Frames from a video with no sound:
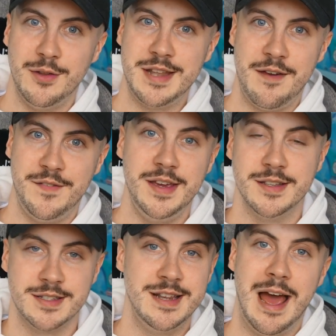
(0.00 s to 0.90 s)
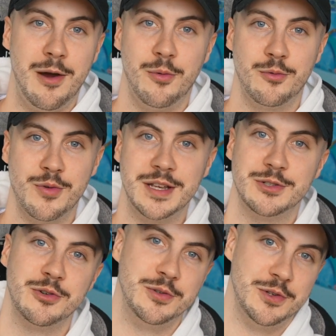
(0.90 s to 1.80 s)
on deaf ears now
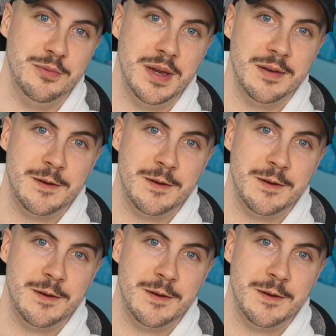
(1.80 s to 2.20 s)
rings true to me.